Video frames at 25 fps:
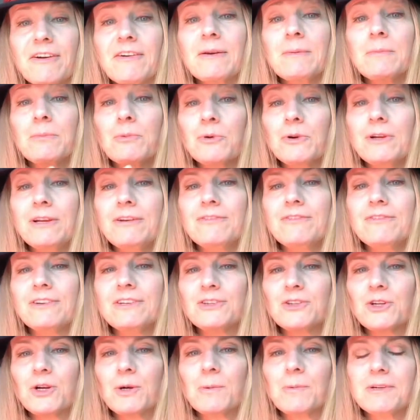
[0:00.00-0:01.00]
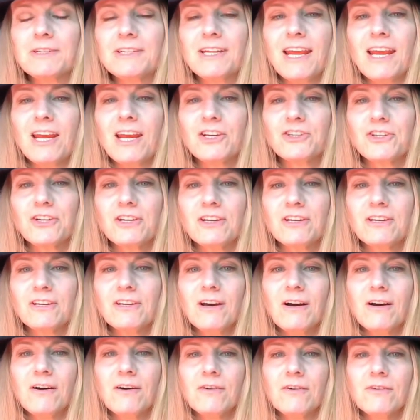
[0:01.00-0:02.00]
brief interpretation
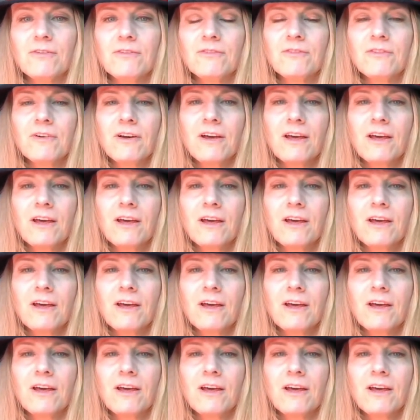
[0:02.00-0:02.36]
of